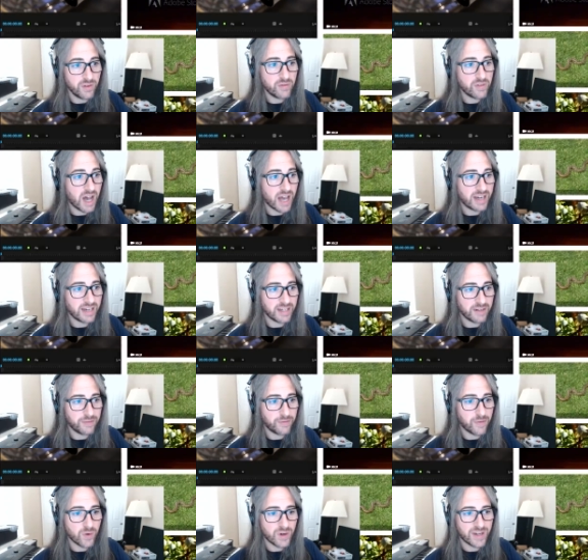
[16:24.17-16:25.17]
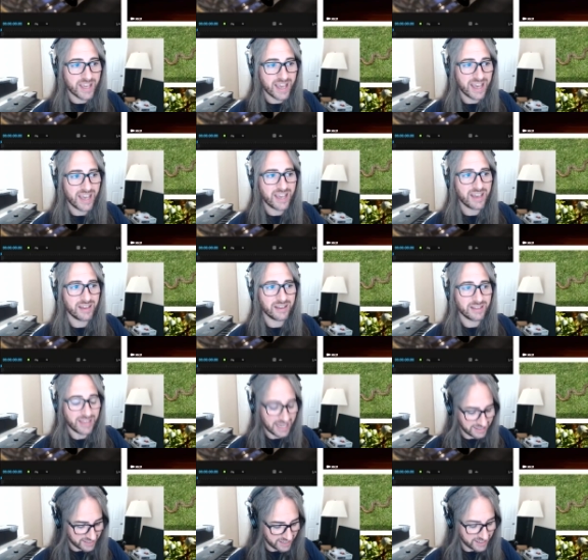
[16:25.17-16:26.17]
if you've got it in 4K,
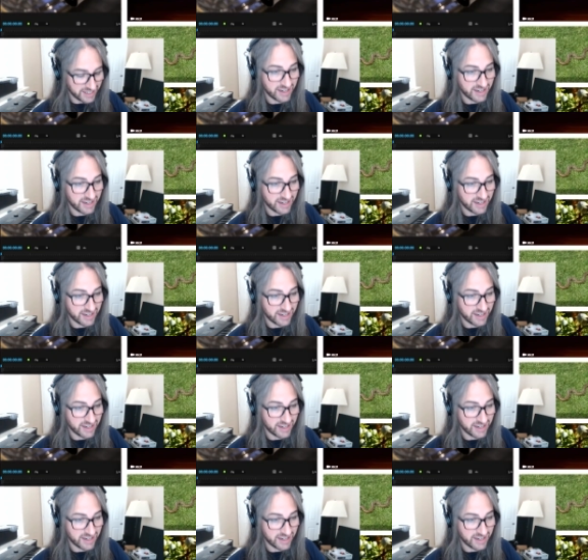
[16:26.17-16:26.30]
that's an